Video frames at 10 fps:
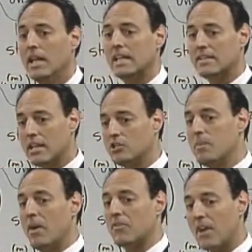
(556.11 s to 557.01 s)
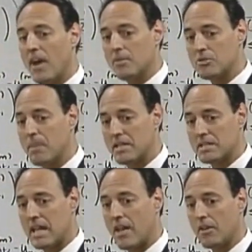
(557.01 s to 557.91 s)
It tells you about time and
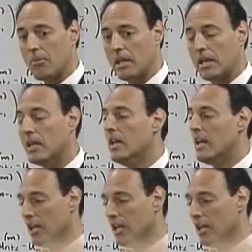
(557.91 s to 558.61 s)
space and how they relate.